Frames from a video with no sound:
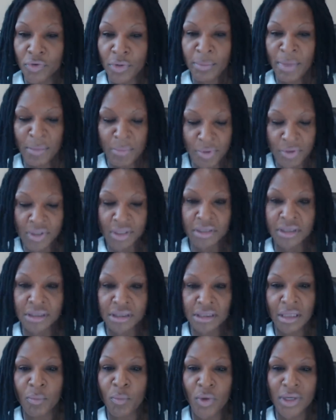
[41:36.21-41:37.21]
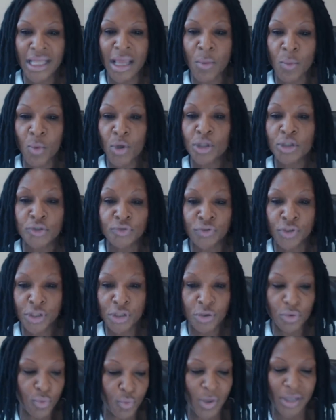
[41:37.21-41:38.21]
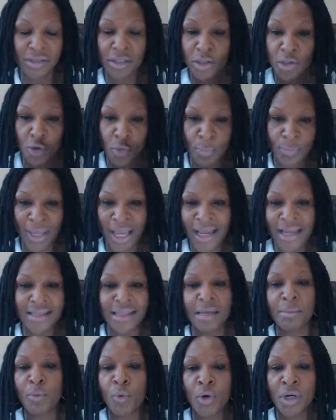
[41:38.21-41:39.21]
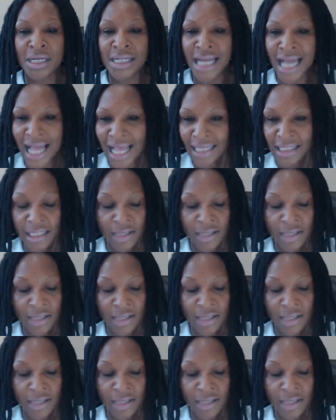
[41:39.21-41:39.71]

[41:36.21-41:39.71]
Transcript: Remember, this is someone that works for you, whether you pay them or not.